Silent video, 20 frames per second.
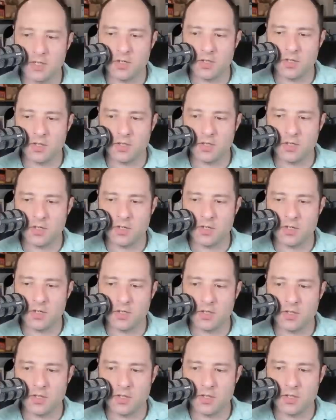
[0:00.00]
ooh,
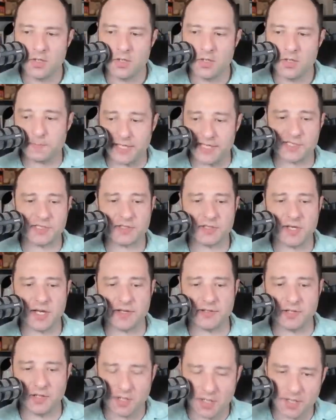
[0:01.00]
best place
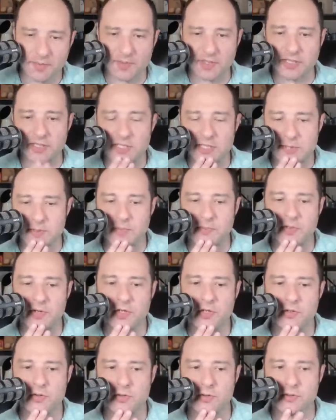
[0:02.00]
on harmony to
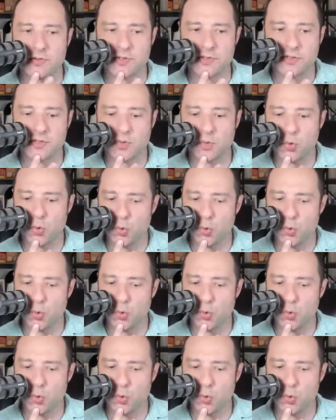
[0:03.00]
repose.